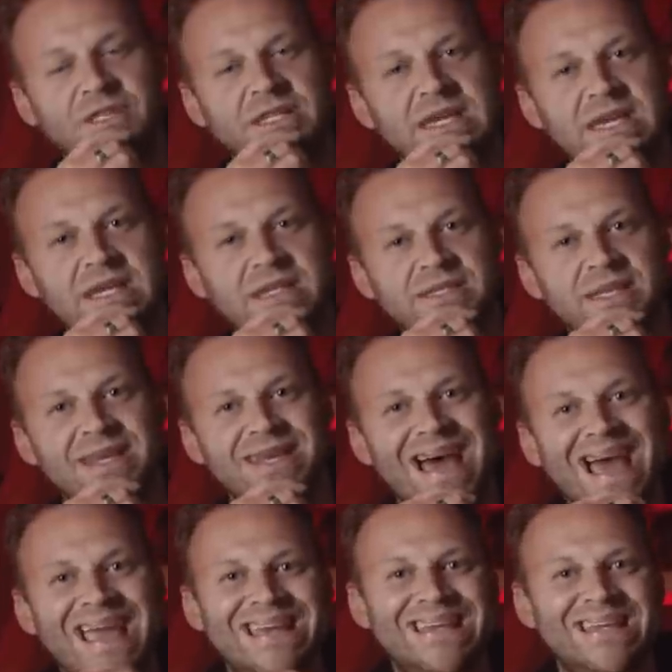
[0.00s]
of teens and
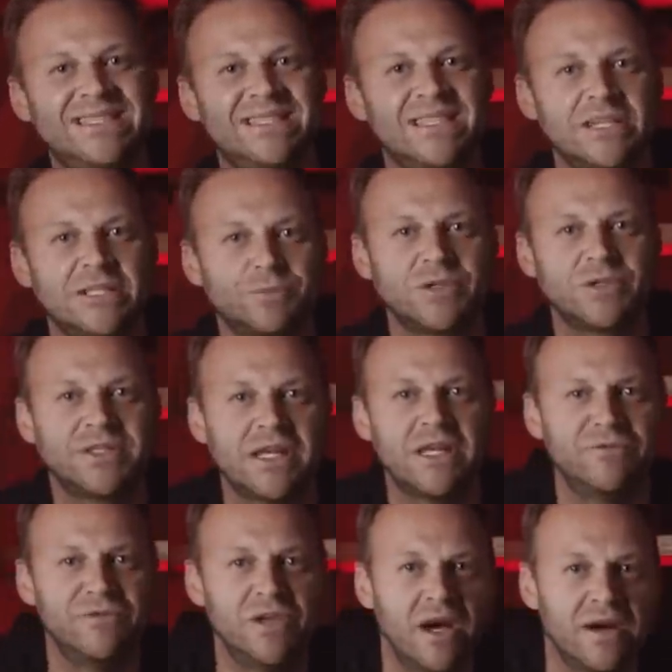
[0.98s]
ninety-six
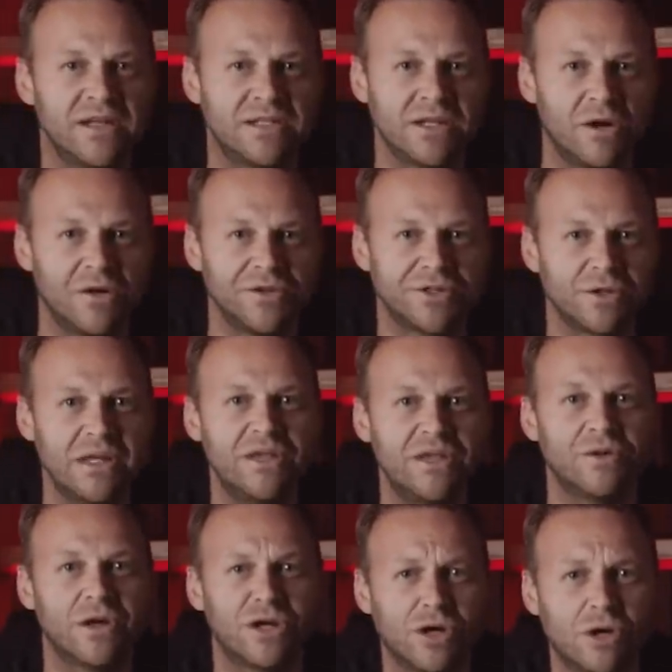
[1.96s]
percent of young adults are
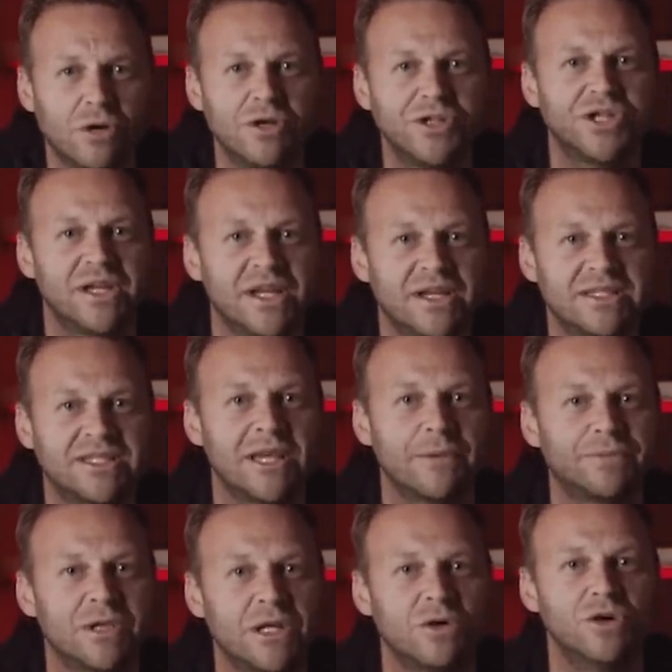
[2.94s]
either encouraging,
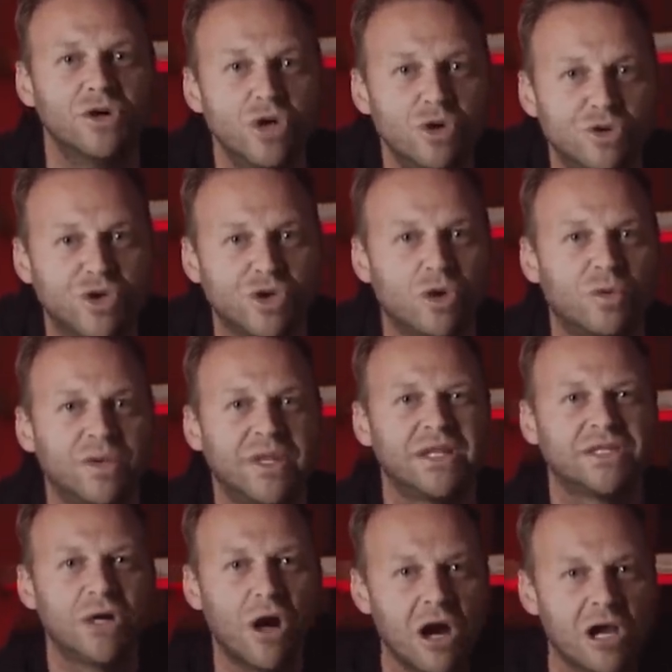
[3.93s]
accepting, or neutral when
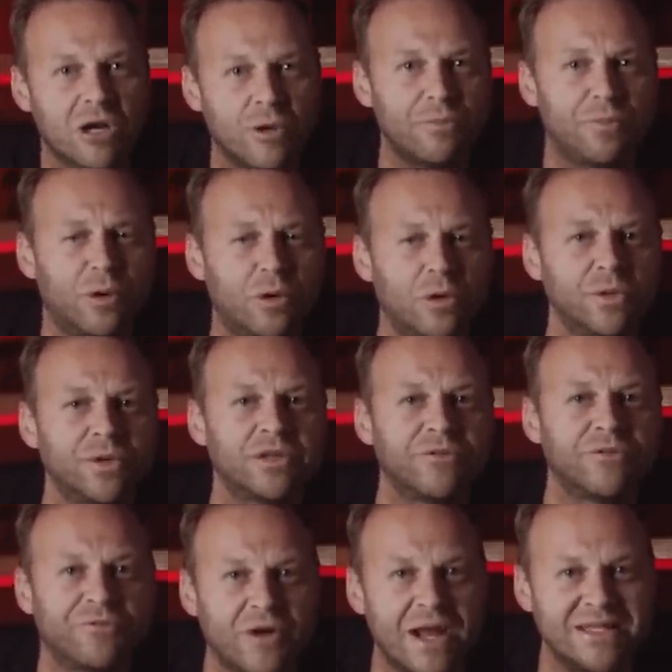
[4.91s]
they talk about porn with
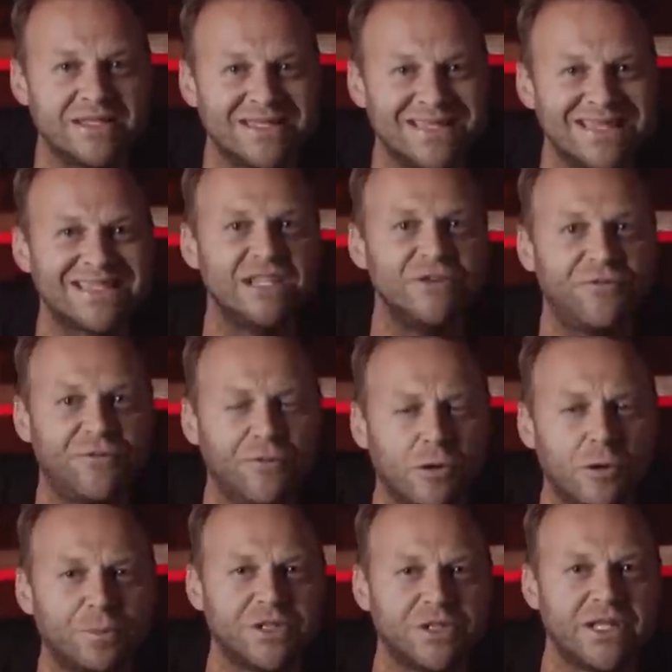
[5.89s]
their friends.
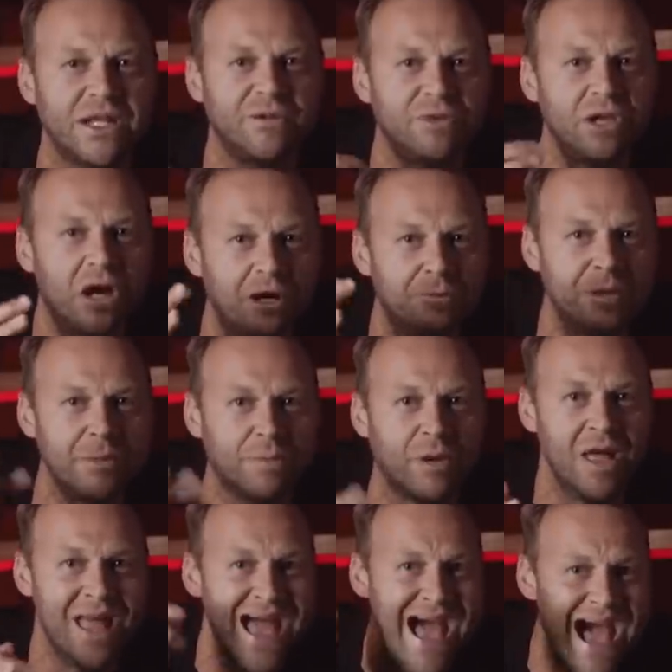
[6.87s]
sixty-four percent of young
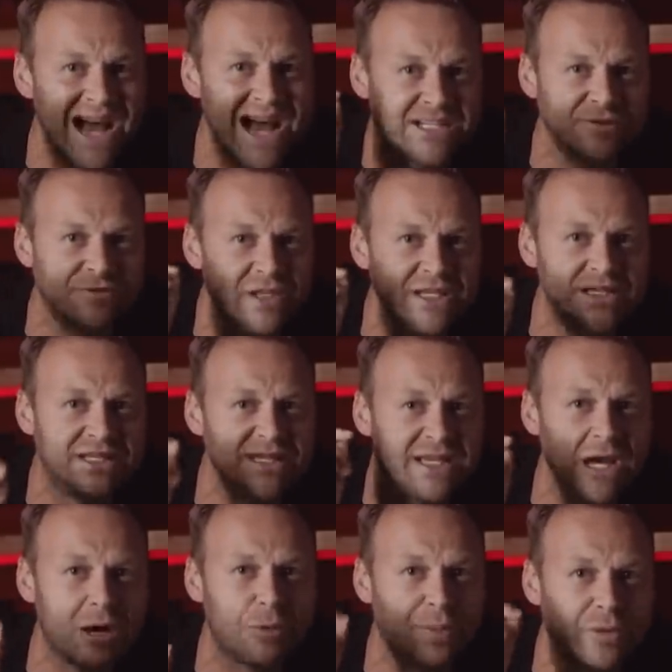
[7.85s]
people actively
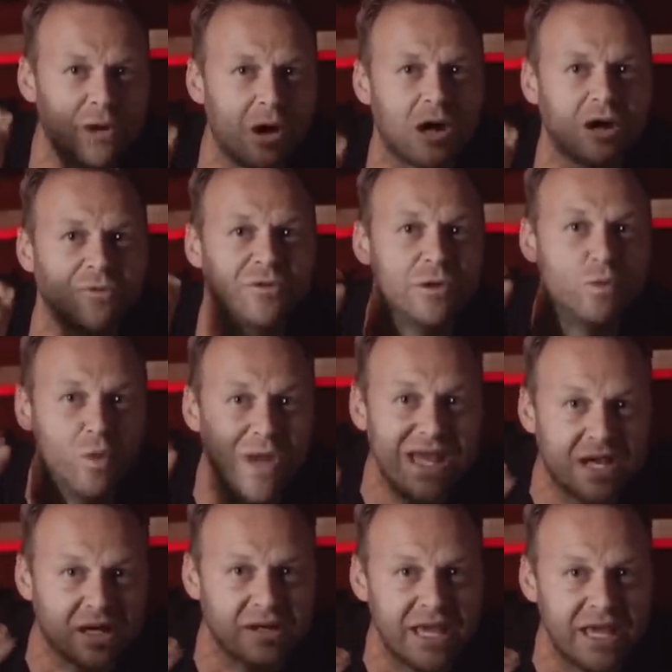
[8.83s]
seek out pornography
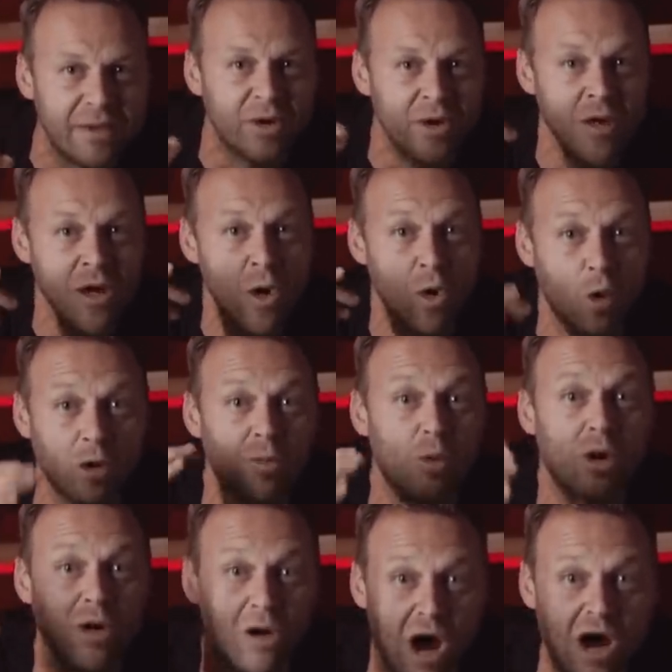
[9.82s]
weekly or
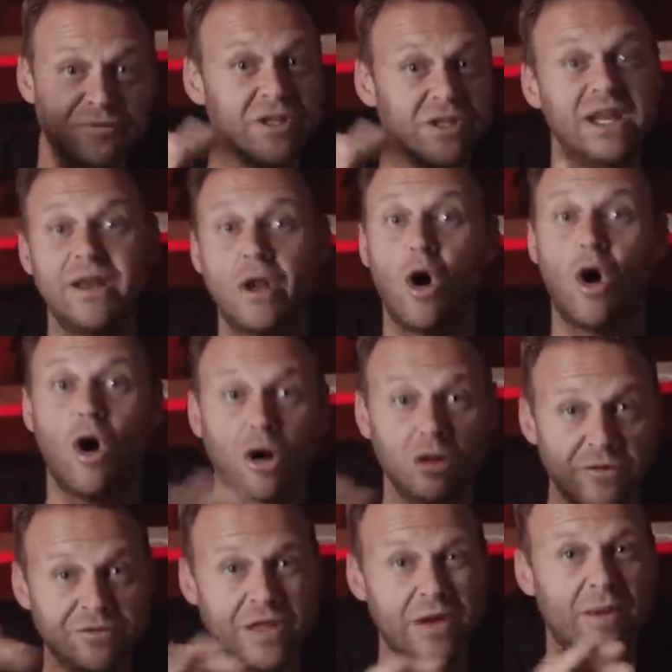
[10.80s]
more often, and
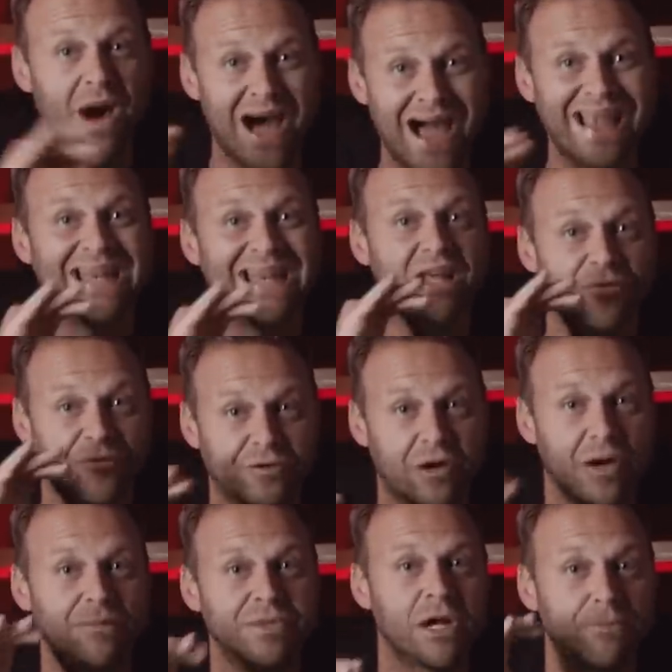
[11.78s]
all of them hide it
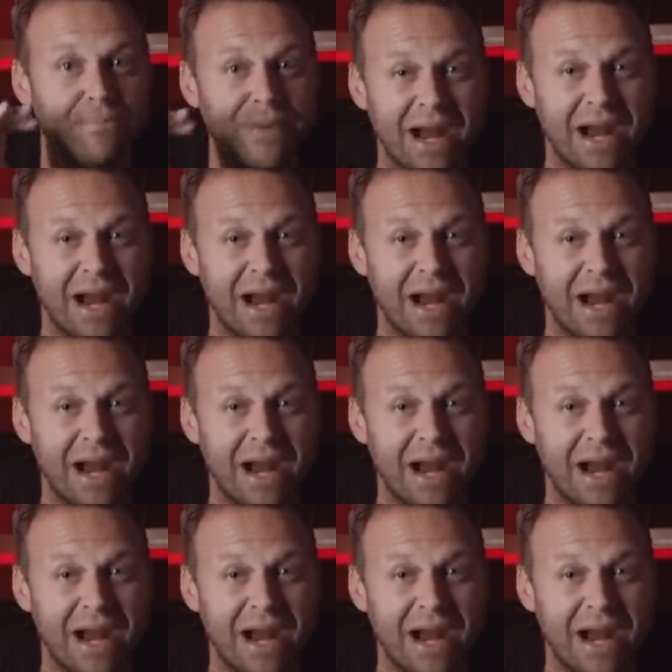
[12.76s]
from their